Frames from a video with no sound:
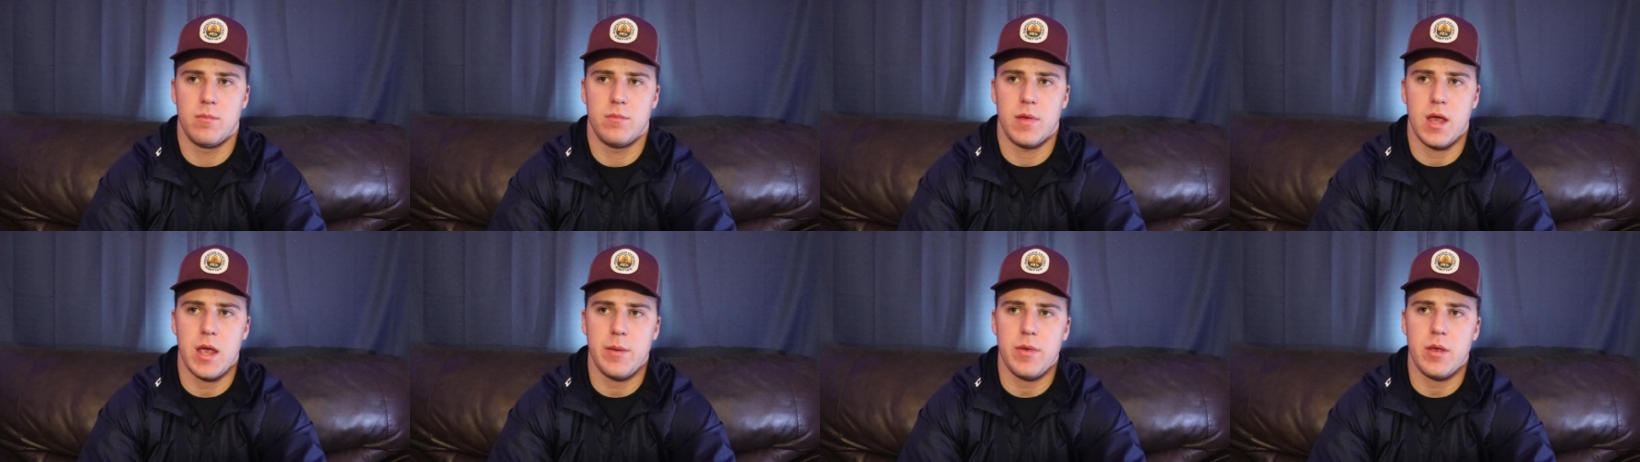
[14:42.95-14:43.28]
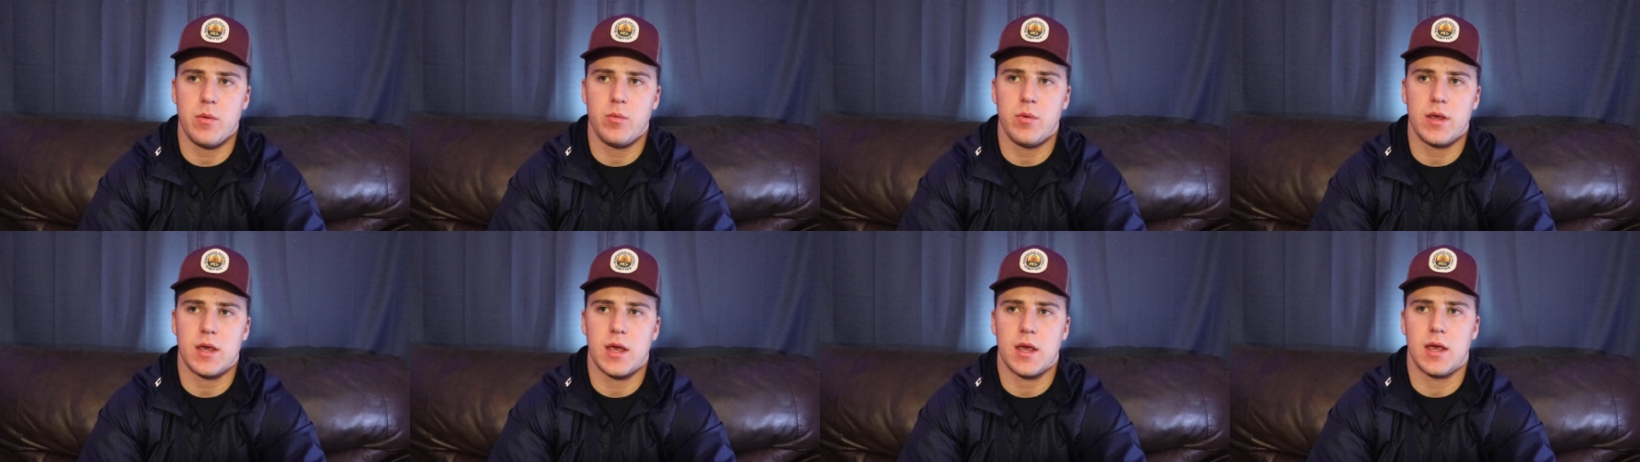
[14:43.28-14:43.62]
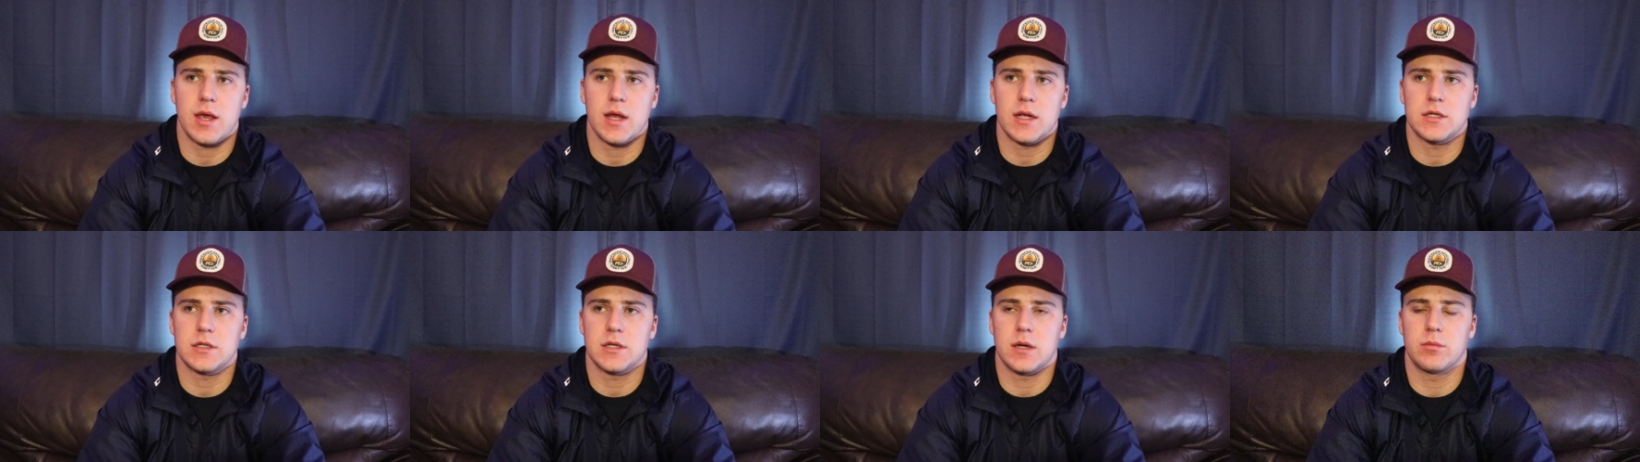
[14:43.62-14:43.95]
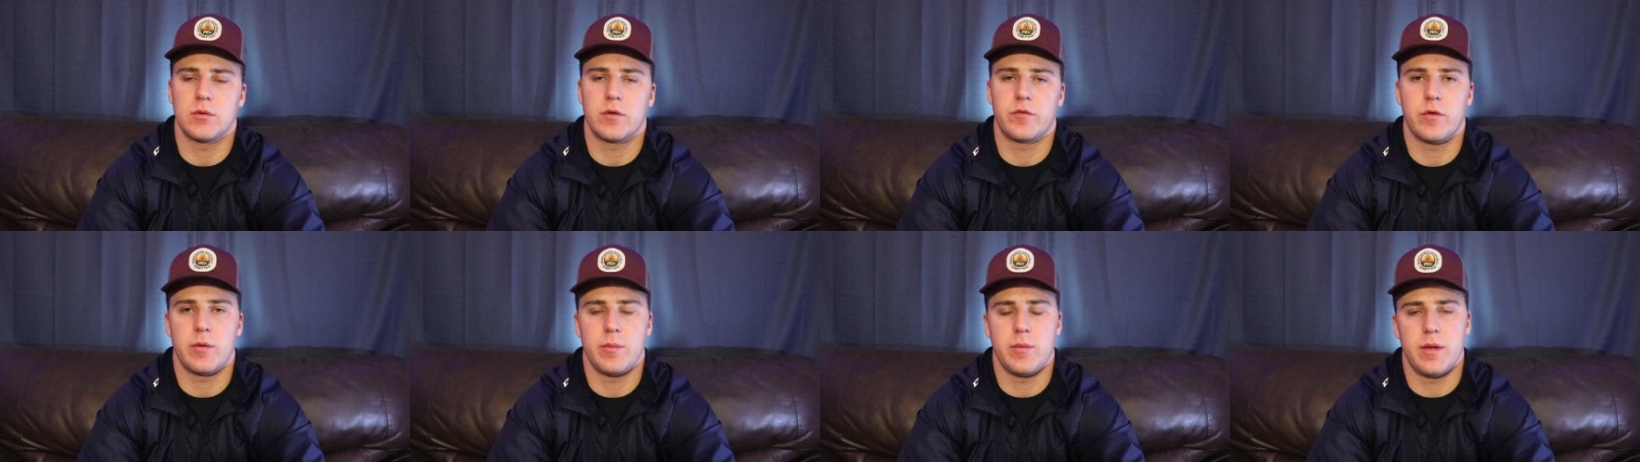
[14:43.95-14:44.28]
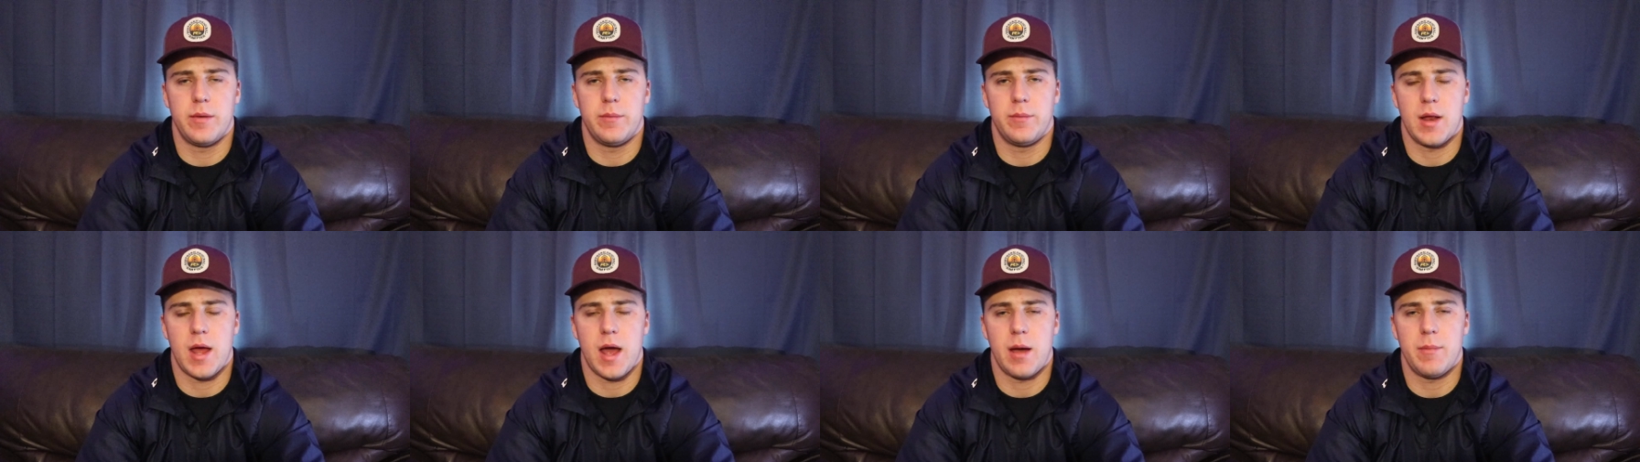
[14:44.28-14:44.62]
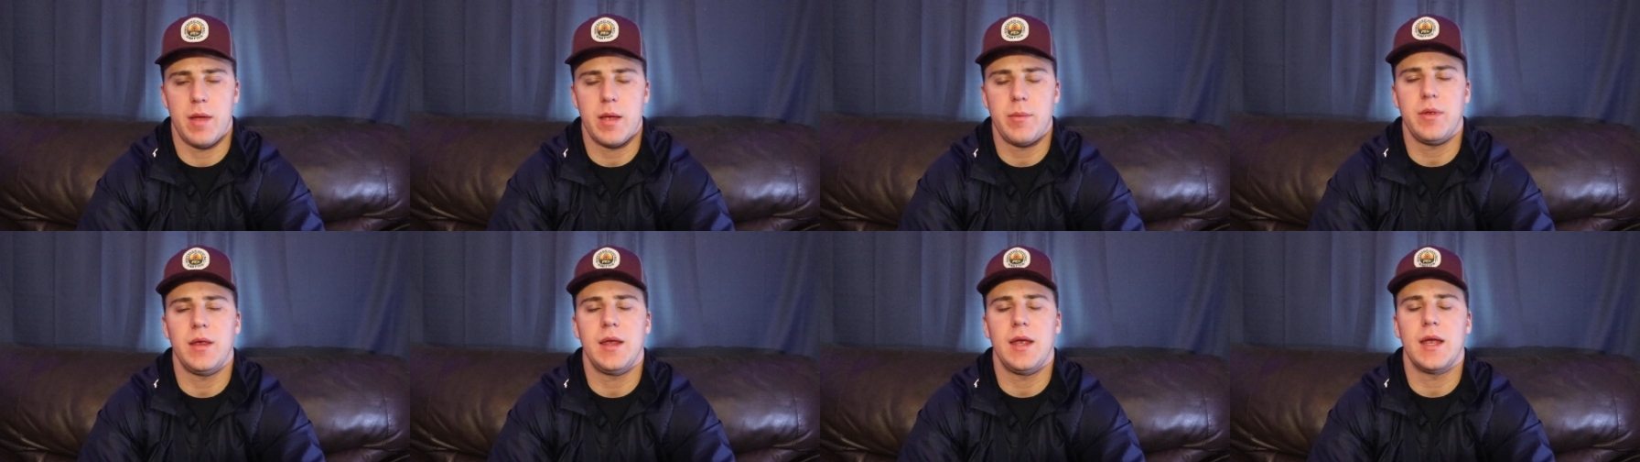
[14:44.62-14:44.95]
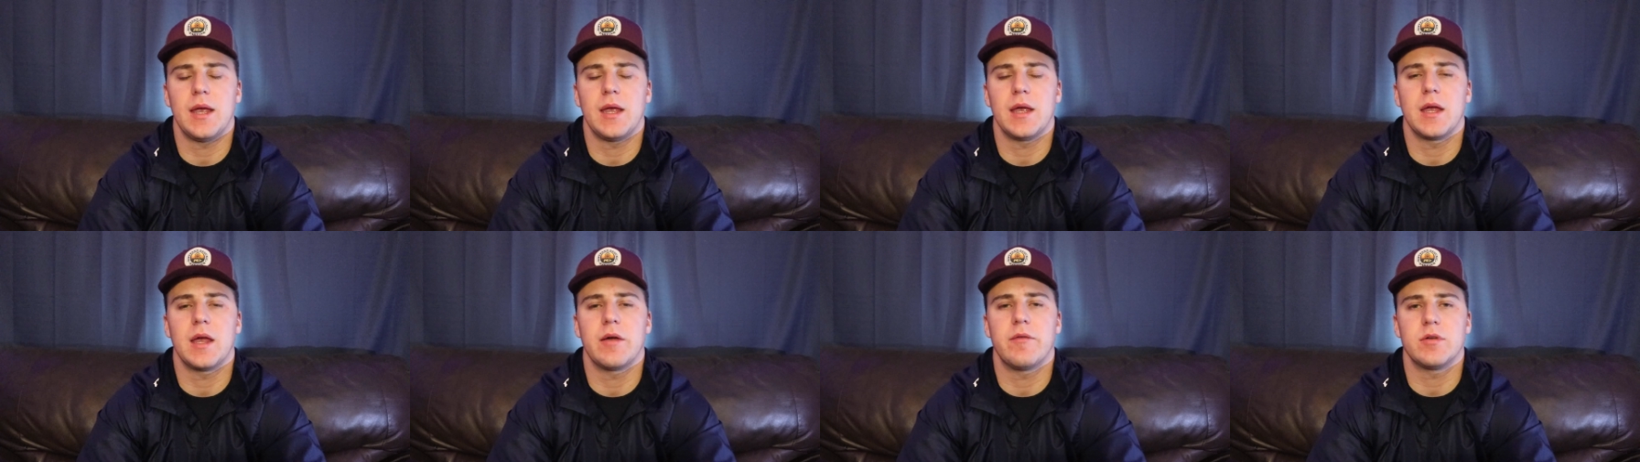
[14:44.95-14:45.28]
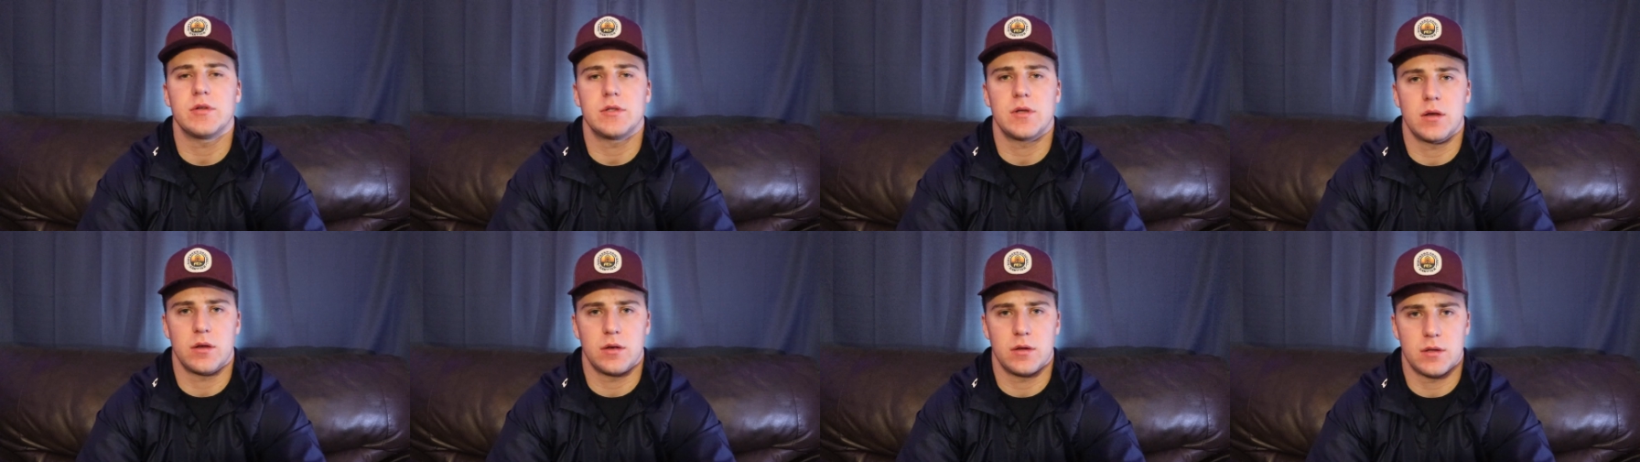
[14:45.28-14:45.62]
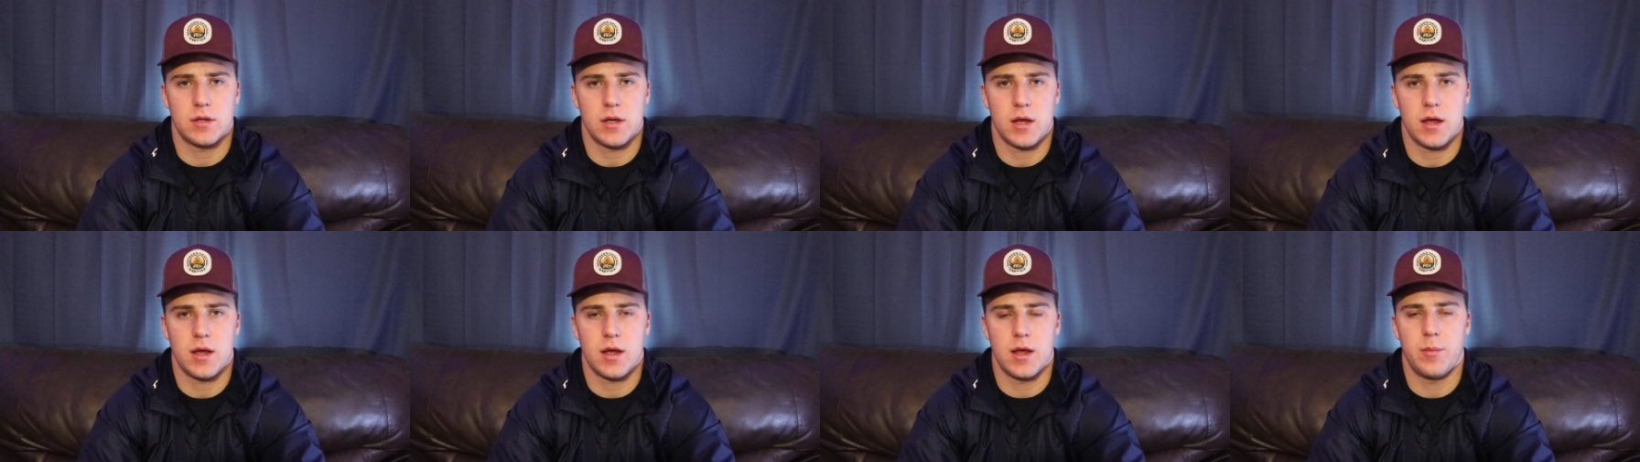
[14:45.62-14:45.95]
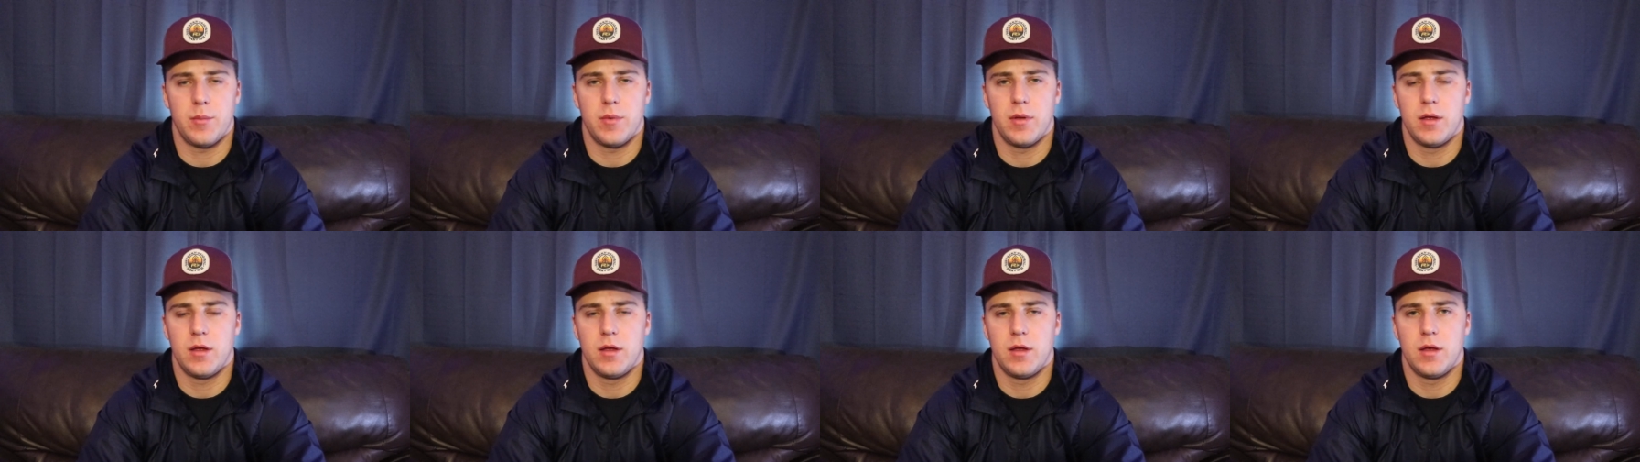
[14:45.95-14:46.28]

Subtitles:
Maybe we can get something from him now. Maybe he can give us a good time.